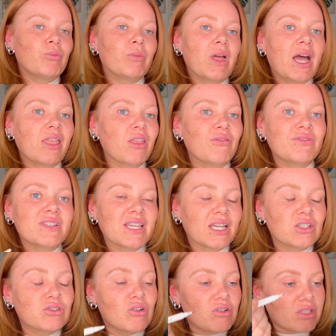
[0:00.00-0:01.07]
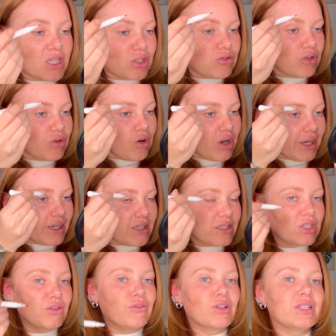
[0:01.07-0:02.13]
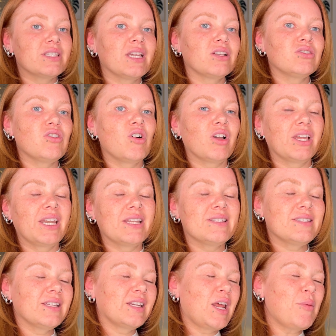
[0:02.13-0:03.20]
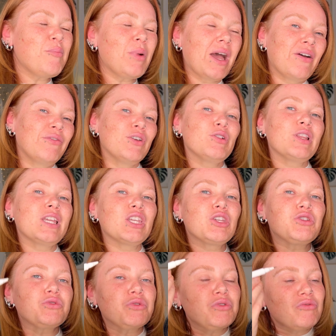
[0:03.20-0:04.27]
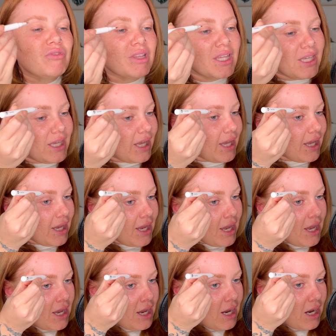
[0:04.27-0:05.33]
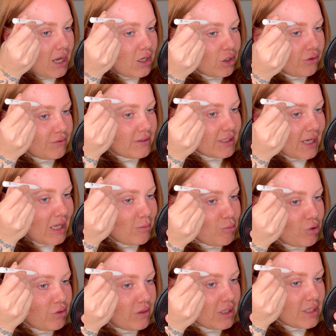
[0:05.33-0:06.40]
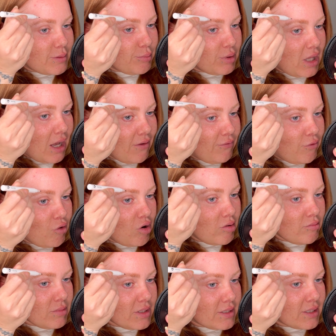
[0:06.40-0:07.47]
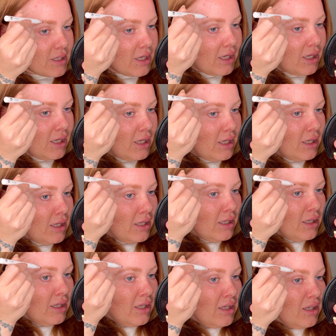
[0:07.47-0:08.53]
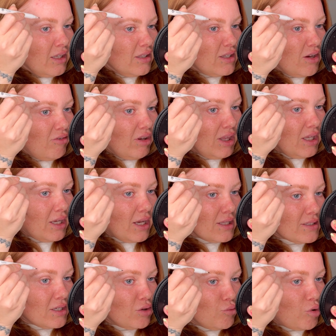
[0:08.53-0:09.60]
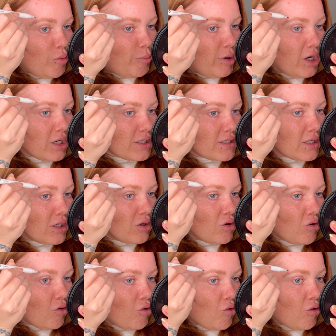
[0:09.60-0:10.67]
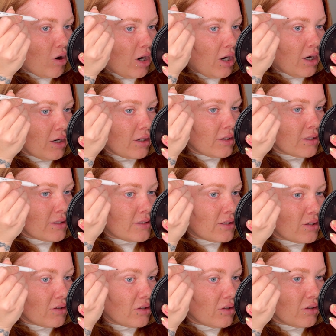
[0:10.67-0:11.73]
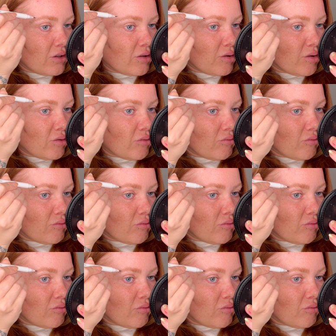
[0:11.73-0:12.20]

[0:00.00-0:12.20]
I love TikTok, so I do a lot of kind of stuff on TikTok and Instagram, but I feel like you don't really get enough time on these platforms to really get to know a person, or to,